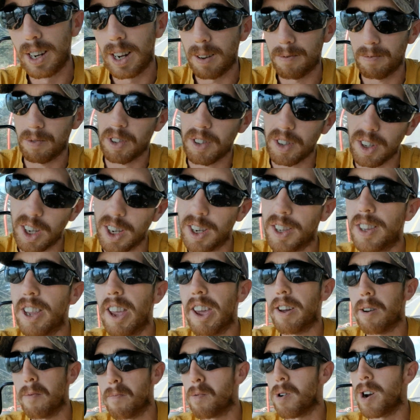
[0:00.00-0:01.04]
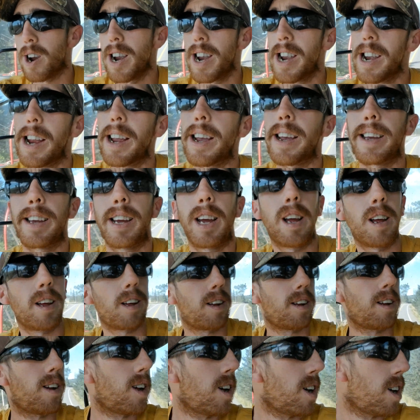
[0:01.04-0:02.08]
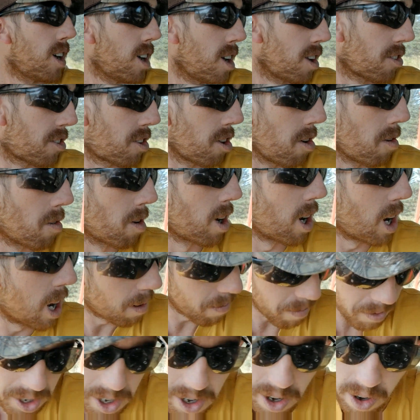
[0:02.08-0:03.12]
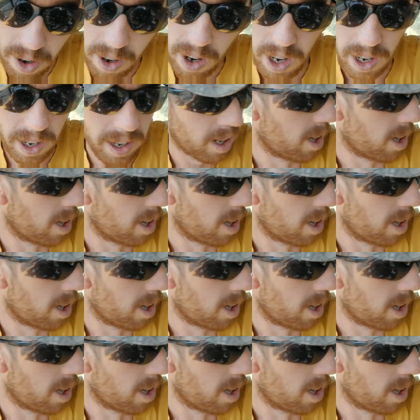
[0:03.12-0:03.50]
Just gonna take a break, do what I'm doing,